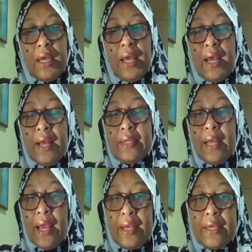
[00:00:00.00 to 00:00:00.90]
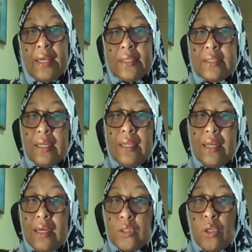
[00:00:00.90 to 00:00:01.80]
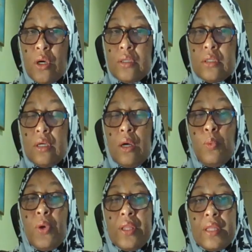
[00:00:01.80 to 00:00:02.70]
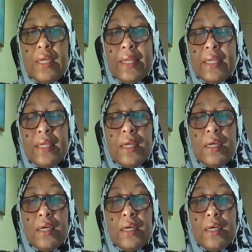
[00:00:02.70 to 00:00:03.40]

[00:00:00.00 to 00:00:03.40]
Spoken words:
and act as a liaison with any